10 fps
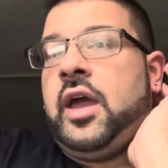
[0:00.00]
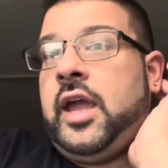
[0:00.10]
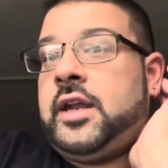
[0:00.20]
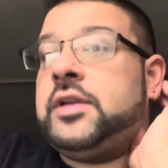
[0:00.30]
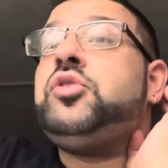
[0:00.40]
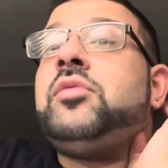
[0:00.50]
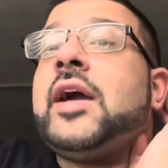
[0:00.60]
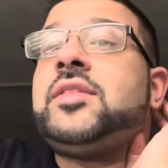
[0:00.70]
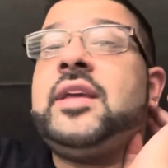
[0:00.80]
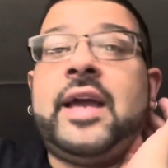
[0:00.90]
And I do
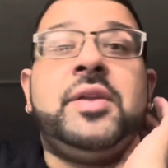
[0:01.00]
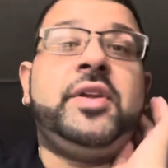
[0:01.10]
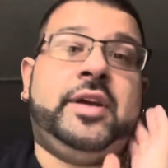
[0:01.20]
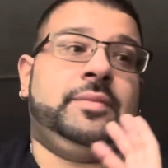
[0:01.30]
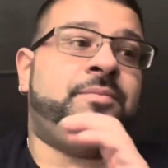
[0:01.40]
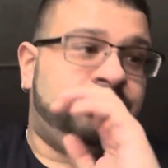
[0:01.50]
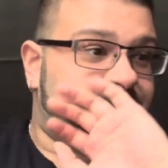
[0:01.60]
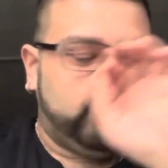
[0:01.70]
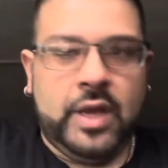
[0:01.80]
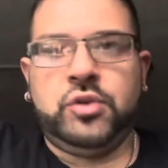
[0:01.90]
like the
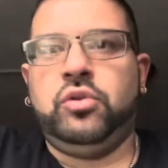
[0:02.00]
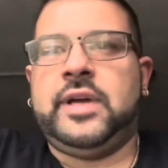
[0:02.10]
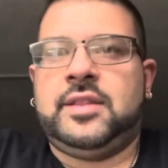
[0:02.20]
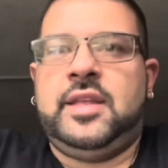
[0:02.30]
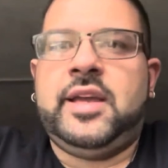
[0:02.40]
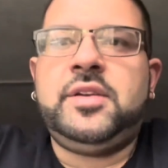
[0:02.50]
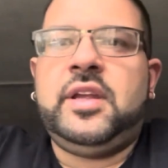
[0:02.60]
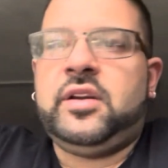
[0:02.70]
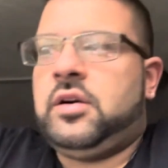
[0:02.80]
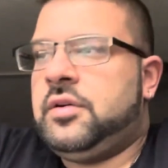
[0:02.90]
ending. I do like the
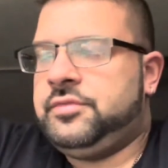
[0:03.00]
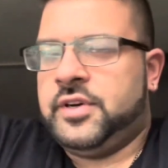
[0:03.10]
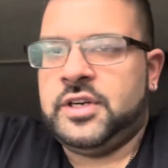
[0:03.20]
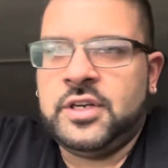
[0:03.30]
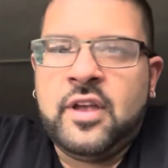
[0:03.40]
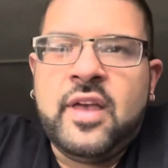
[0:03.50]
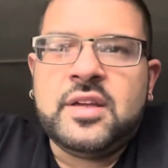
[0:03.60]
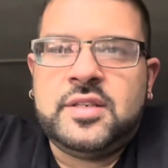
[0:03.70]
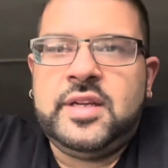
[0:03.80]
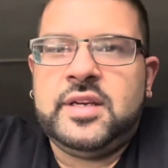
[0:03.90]
ending of
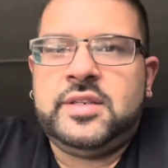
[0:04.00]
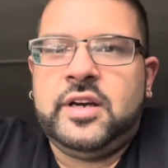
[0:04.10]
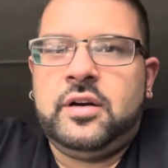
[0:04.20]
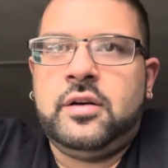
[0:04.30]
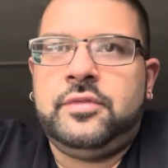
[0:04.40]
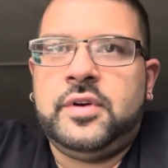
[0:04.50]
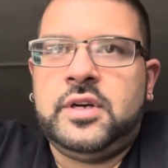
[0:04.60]
Tia of